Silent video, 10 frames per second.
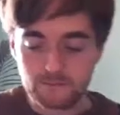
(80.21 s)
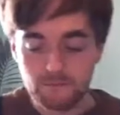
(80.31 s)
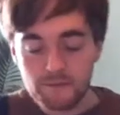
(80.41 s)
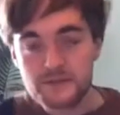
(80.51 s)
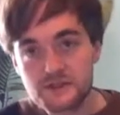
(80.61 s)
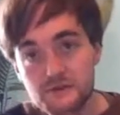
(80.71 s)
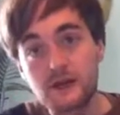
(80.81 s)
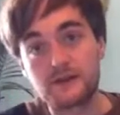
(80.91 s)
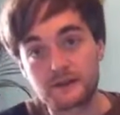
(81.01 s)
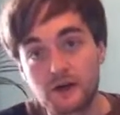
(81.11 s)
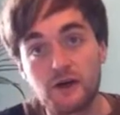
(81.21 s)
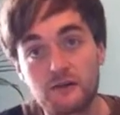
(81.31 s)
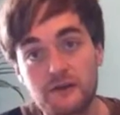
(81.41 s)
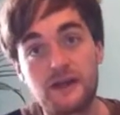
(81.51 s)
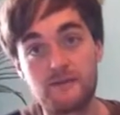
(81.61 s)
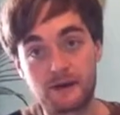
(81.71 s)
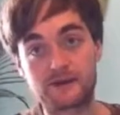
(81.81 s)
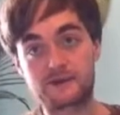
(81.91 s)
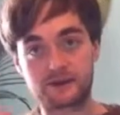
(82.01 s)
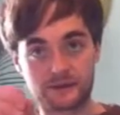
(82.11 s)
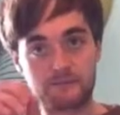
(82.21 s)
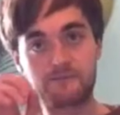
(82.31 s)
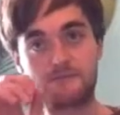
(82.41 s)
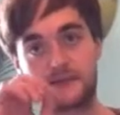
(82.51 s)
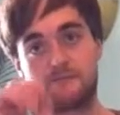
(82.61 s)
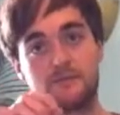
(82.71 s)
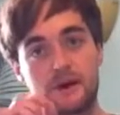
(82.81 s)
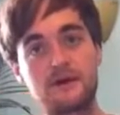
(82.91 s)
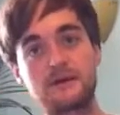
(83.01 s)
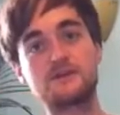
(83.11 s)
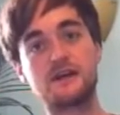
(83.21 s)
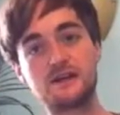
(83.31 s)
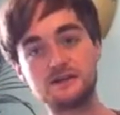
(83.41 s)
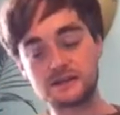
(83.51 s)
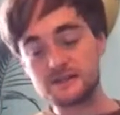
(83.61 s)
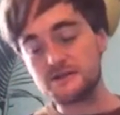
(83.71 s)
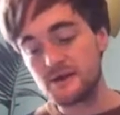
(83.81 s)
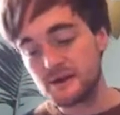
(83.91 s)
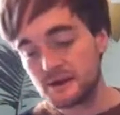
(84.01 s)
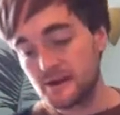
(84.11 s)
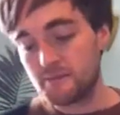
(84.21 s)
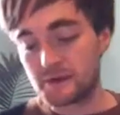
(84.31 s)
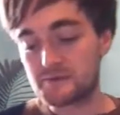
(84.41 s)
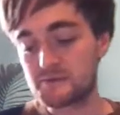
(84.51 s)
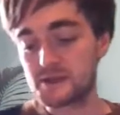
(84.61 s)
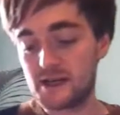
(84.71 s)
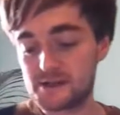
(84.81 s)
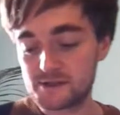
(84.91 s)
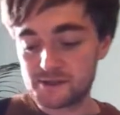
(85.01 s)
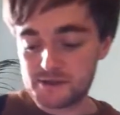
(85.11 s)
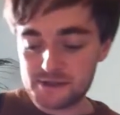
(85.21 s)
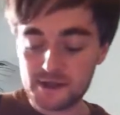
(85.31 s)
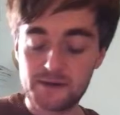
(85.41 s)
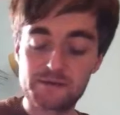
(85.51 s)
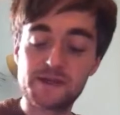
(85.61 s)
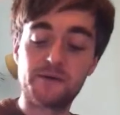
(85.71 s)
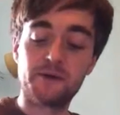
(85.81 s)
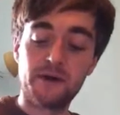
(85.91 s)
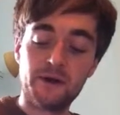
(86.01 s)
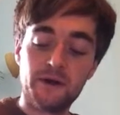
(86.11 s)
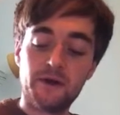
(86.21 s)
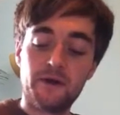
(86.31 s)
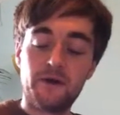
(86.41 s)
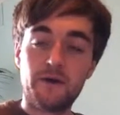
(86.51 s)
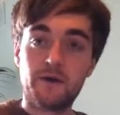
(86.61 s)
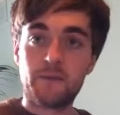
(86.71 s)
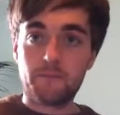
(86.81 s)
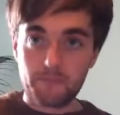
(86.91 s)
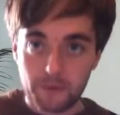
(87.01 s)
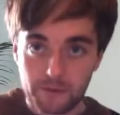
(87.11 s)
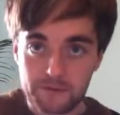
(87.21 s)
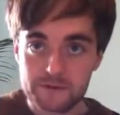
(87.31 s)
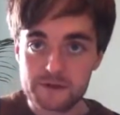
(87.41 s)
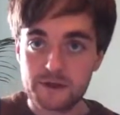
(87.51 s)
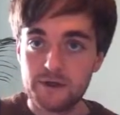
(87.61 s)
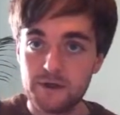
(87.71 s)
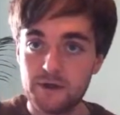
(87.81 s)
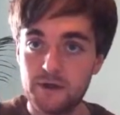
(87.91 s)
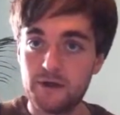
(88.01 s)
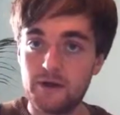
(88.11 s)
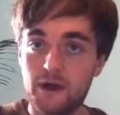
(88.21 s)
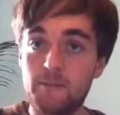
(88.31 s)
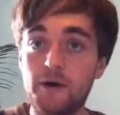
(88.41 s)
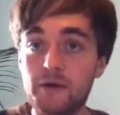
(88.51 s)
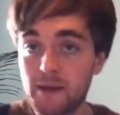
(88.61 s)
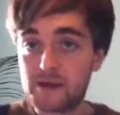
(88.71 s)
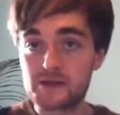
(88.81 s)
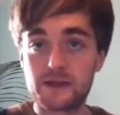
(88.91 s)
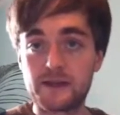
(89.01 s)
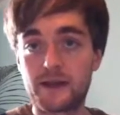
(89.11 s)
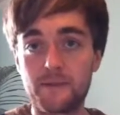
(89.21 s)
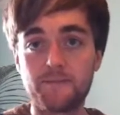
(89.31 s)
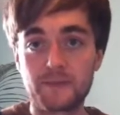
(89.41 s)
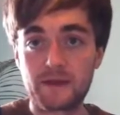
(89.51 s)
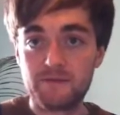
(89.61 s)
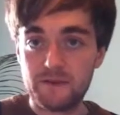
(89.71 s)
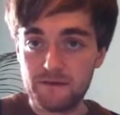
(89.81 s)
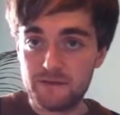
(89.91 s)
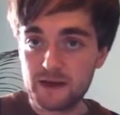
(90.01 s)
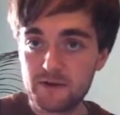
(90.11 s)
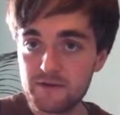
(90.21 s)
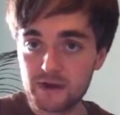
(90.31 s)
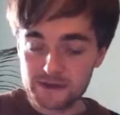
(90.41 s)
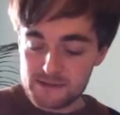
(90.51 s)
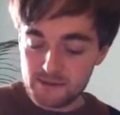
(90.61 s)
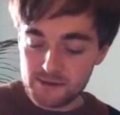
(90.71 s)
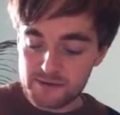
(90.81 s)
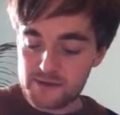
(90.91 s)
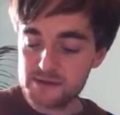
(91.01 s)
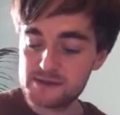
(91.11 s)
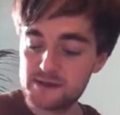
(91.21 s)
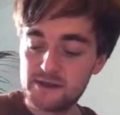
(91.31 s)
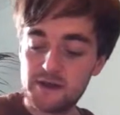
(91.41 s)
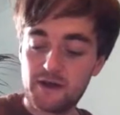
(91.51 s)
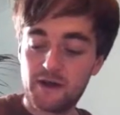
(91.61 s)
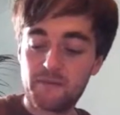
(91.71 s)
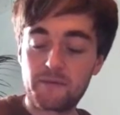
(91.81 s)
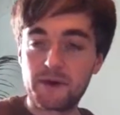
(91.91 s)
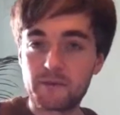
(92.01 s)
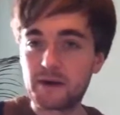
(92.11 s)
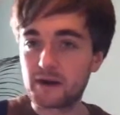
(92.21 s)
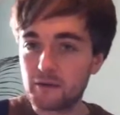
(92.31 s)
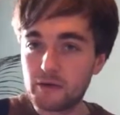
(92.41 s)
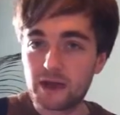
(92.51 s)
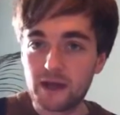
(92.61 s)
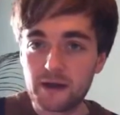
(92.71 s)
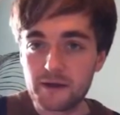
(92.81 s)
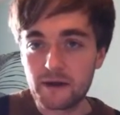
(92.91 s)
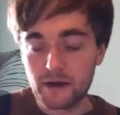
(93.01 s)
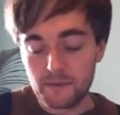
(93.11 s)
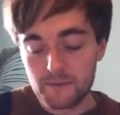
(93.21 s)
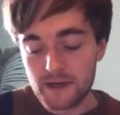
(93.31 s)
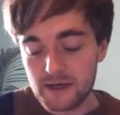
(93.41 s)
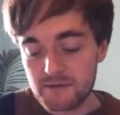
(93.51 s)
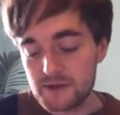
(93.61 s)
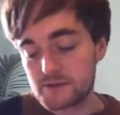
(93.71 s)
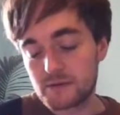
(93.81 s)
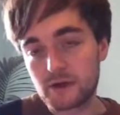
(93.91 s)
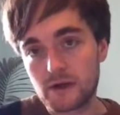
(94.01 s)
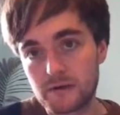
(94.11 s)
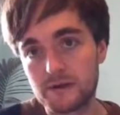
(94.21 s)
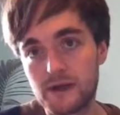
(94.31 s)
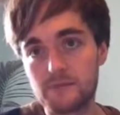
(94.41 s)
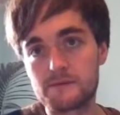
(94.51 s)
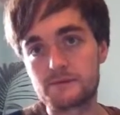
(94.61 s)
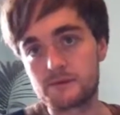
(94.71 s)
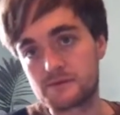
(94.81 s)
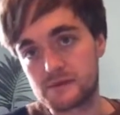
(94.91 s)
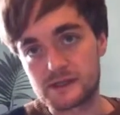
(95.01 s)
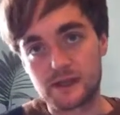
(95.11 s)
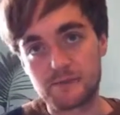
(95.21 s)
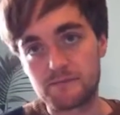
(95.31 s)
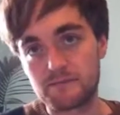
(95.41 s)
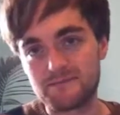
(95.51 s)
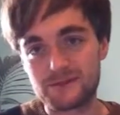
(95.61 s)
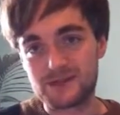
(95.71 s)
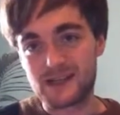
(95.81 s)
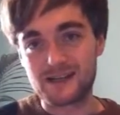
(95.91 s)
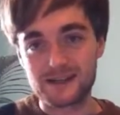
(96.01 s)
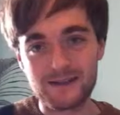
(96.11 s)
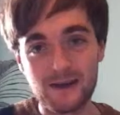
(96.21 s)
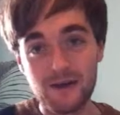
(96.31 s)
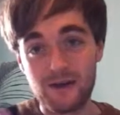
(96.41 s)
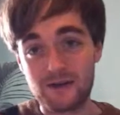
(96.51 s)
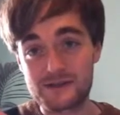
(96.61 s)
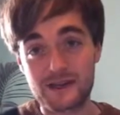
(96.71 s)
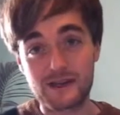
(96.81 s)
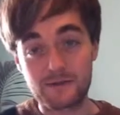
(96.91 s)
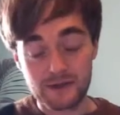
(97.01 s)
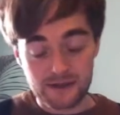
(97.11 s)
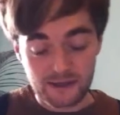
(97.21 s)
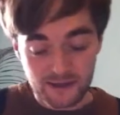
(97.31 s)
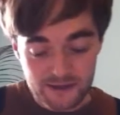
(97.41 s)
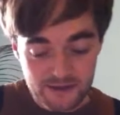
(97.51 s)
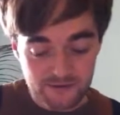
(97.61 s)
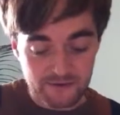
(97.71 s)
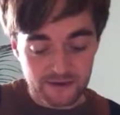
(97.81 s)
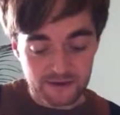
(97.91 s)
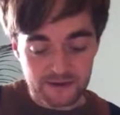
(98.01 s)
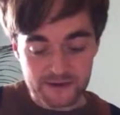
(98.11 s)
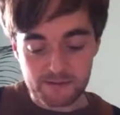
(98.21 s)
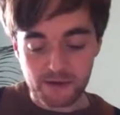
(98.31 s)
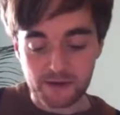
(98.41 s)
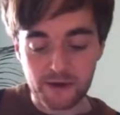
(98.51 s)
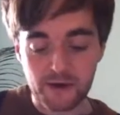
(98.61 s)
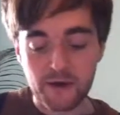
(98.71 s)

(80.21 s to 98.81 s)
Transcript: When we do that, the chord name actually temporarily changes, becomes an A sus2. But I'm only mentioning that for the theory fans amongst us. We're not really looking at individual chord names once we start just adding or taking away the occasional finger at this point.